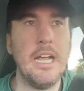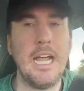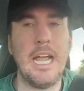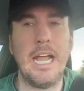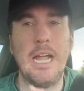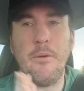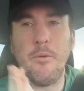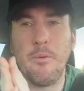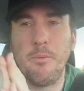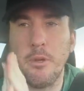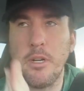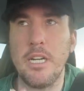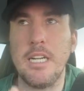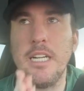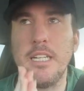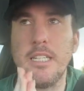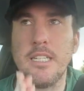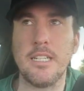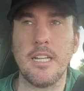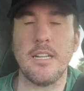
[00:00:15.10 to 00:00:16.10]
And we really
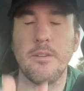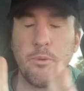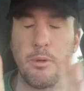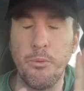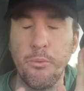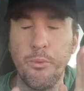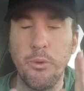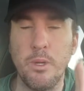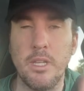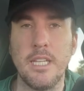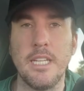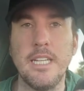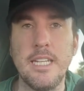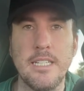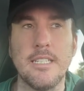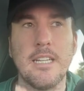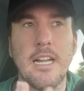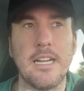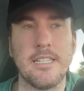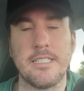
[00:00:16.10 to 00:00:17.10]
need to, we really need
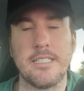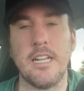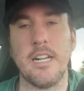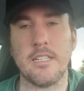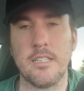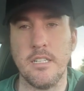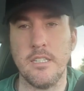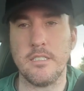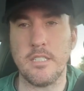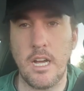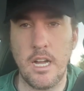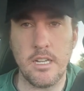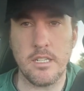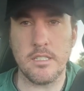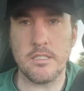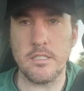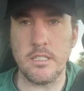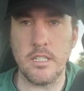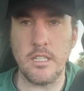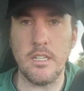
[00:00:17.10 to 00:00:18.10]
to dissect this,
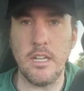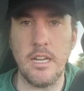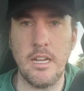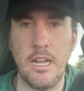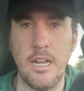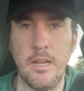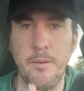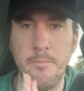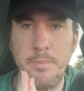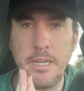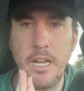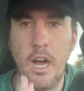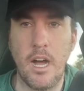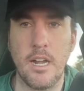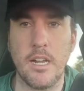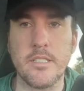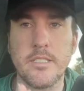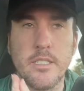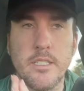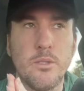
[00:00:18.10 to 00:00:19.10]
honestly, and be
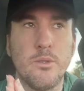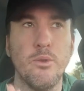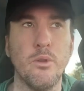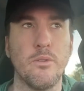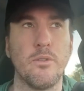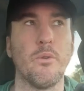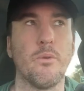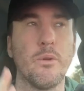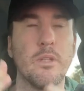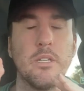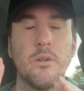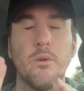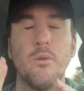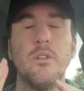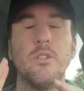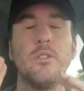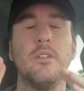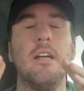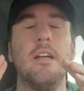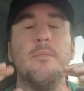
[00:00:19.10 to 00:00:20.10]
honest and truthful,
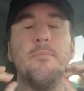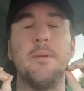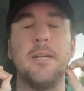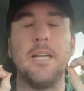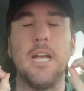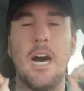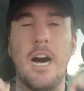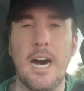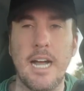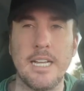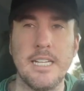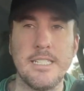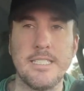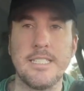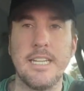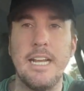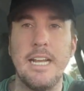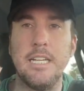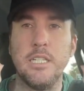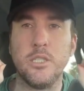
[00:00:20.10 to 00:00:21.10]
be
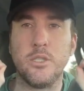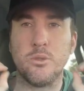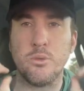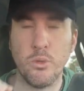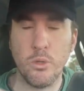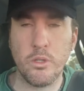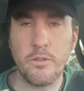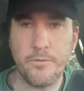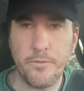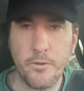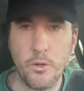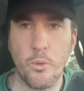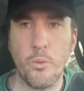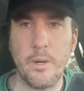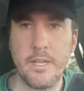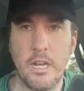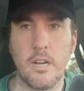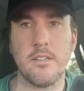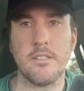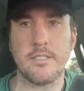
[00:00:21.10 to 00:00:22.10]
honest and truthful
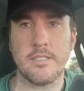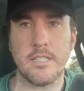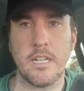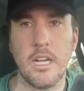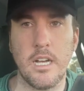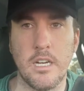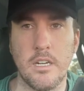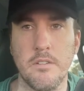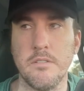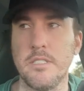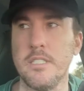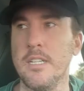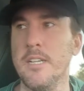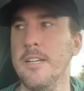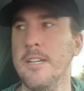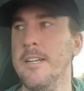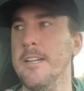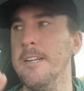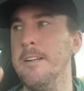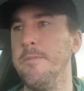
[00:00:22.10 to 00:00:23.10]
with ourselves
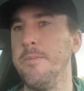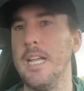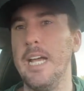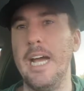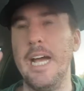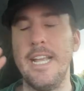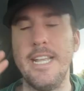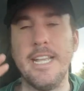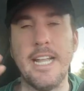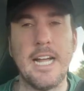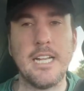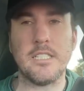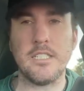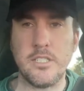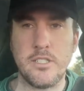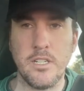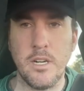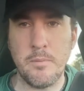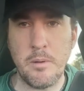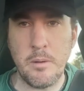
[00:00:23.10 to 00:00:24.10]
and not
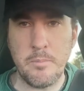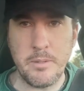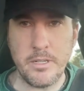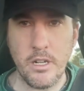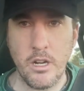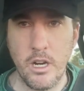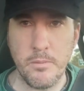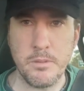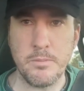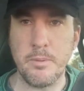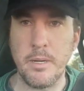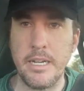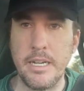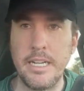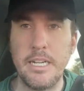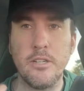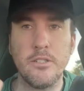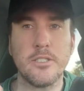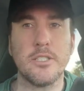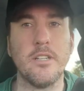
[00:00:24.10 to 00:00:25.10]
just jump up in arms. But
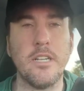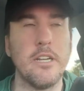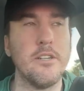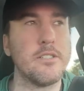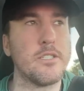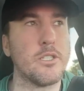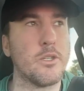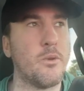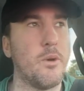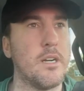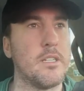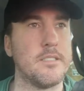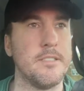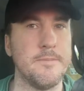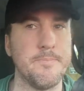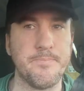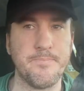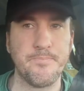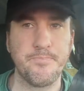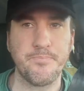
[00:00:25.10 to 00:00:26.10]
here's the, here's the question.